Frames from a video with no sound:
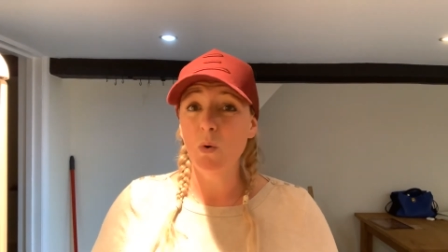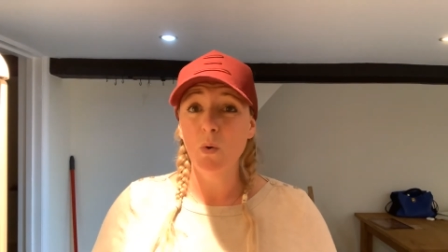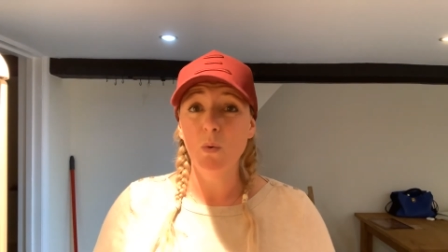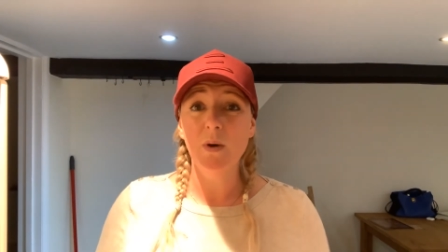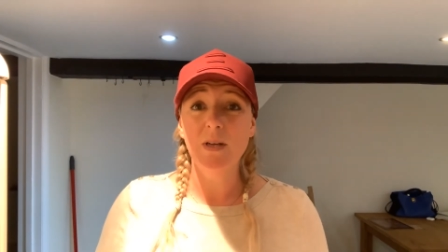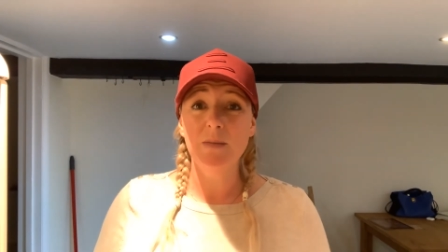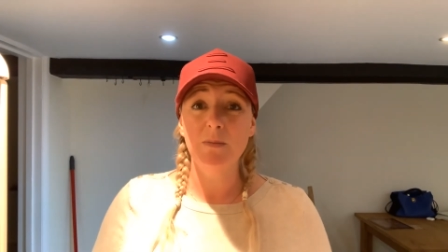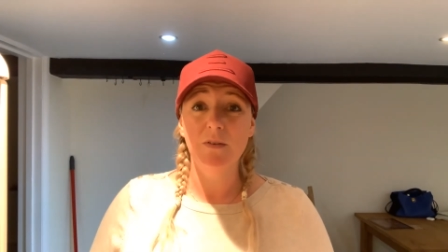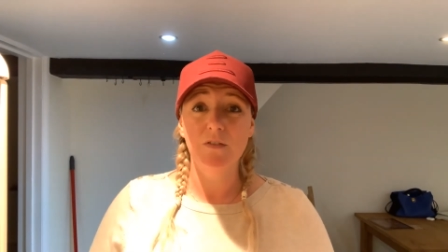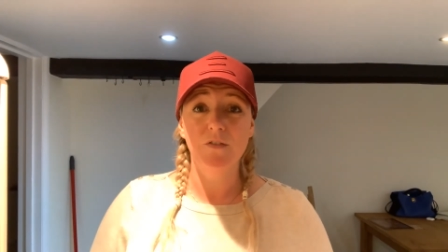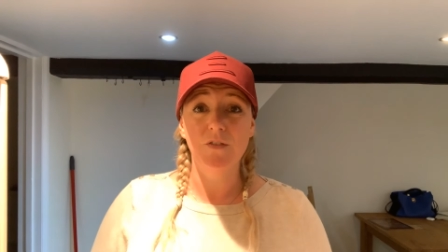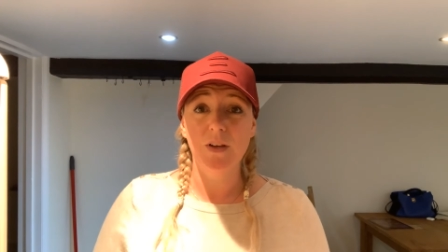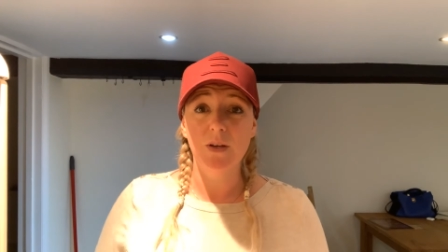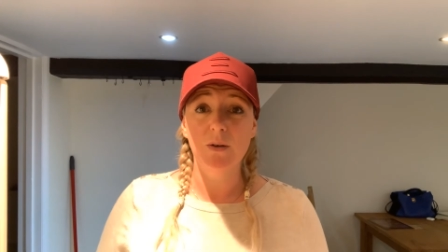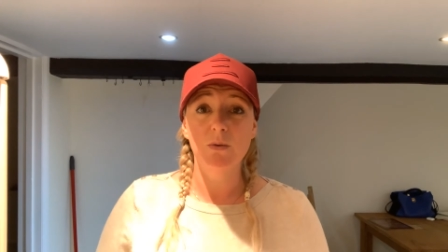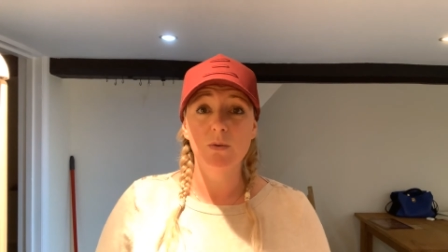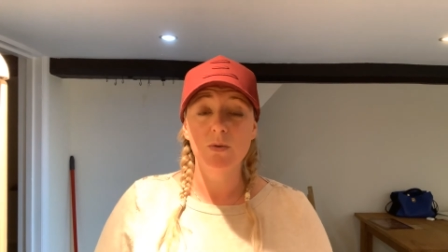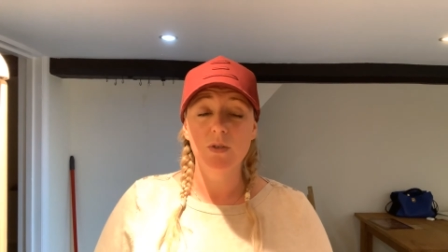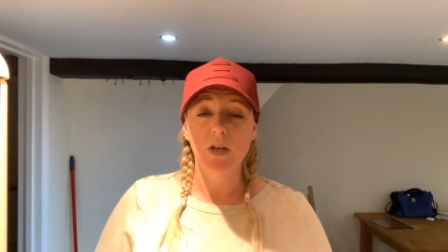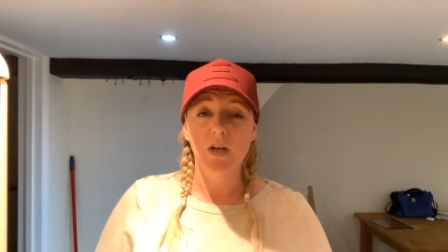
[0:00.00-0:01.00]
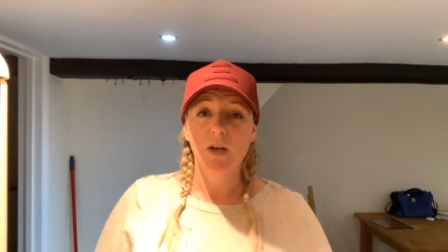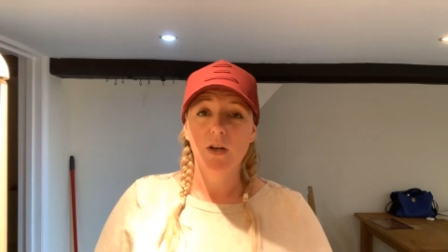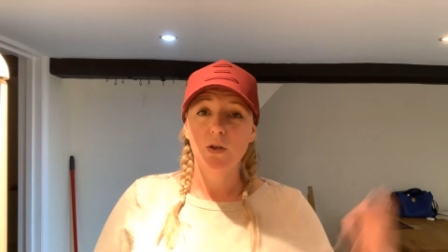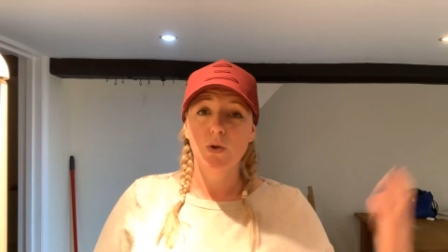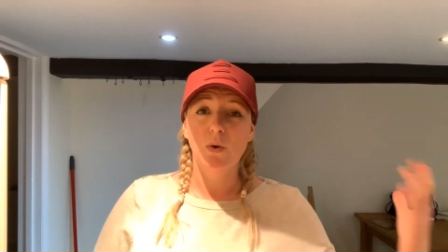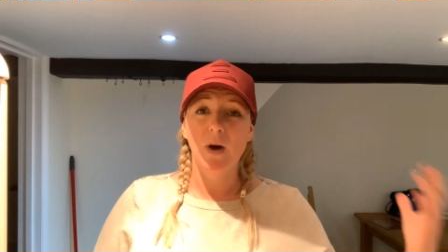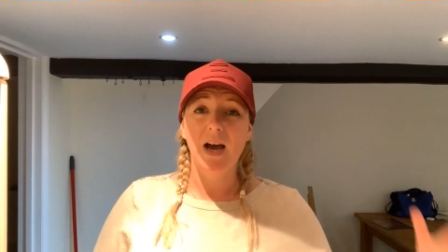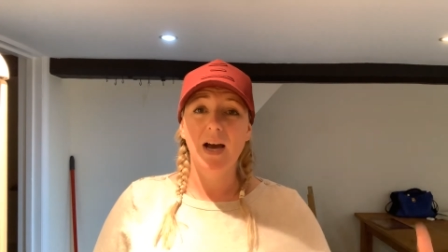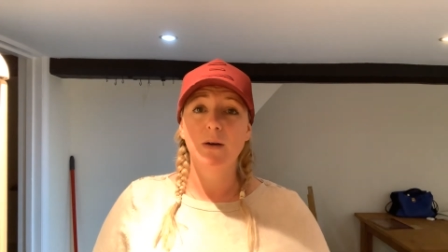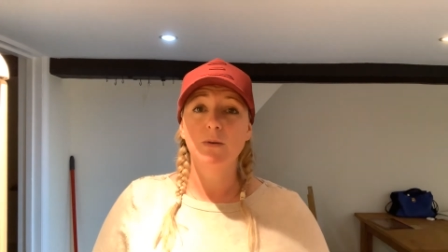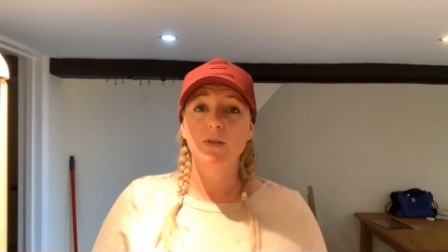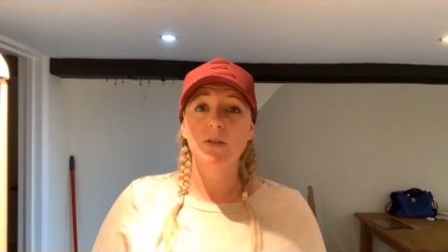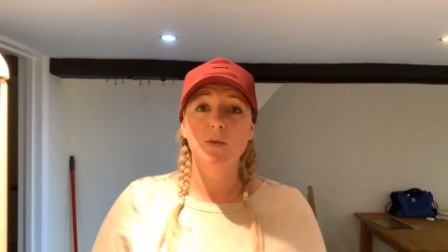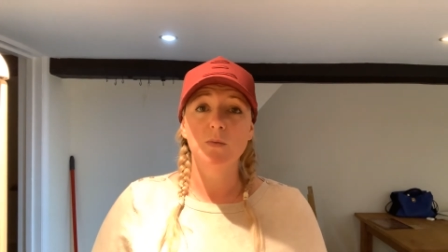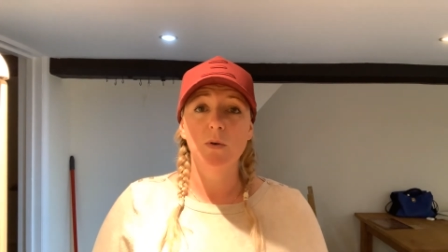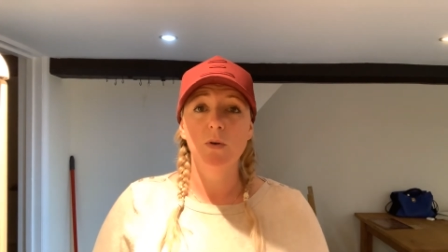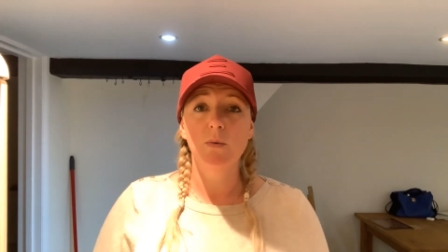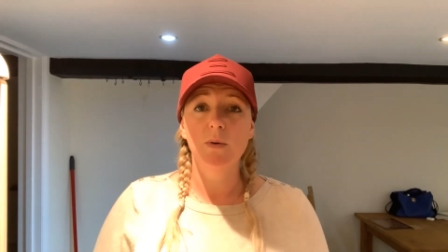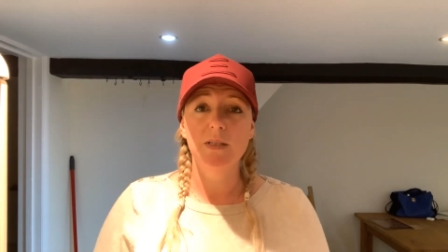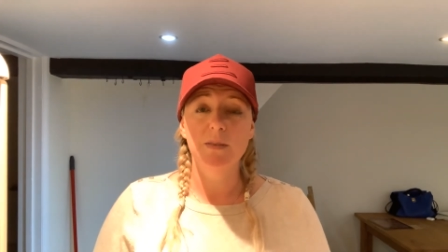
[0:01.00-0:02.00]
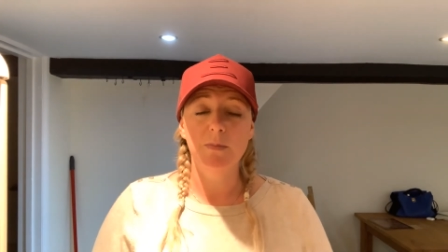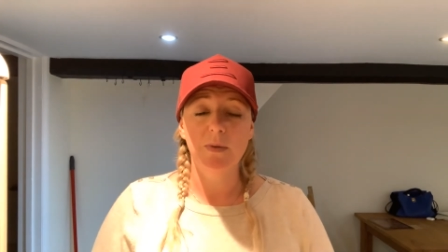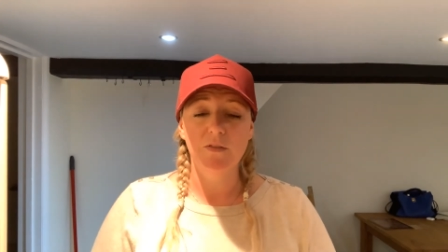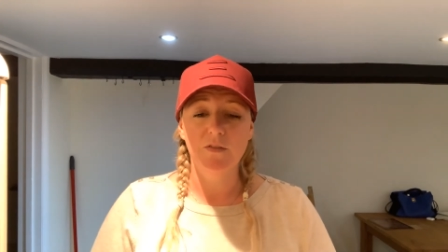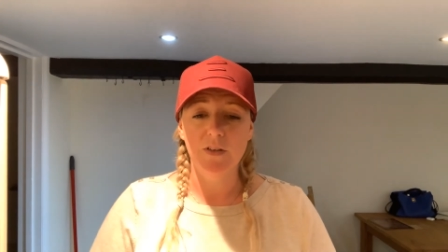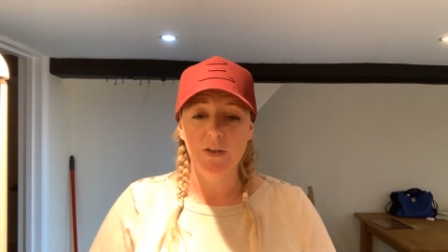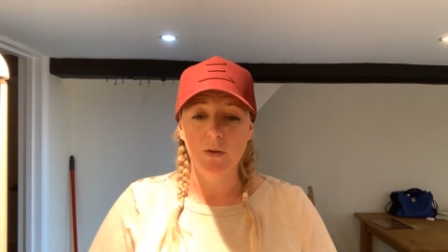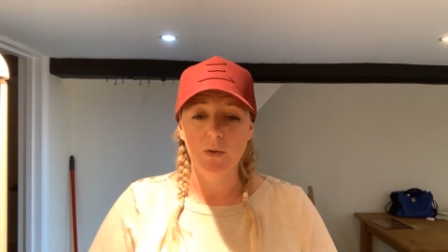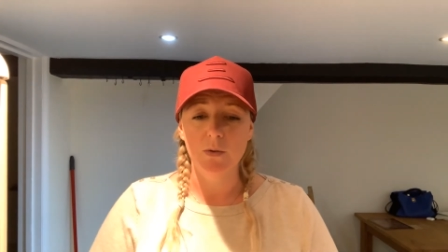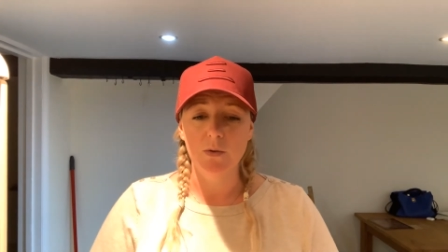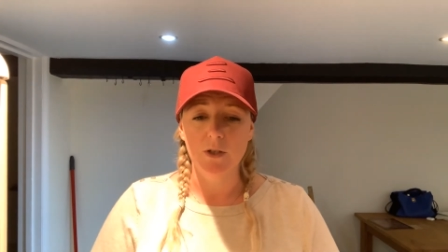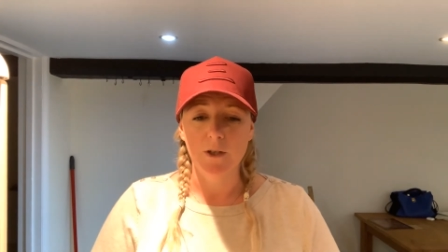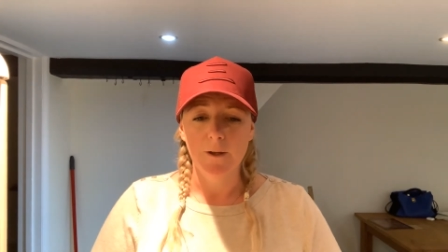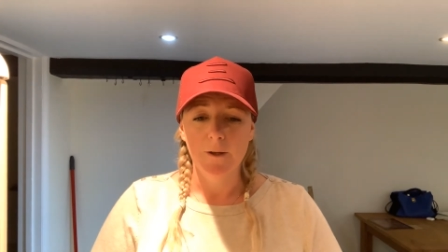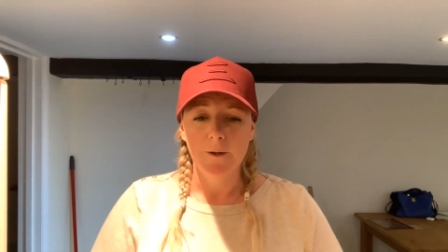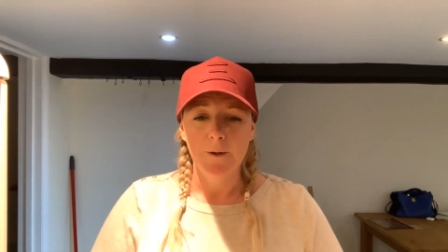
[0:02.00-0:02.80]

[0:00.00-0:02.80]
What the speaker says: always be filled, your houses will always be filled.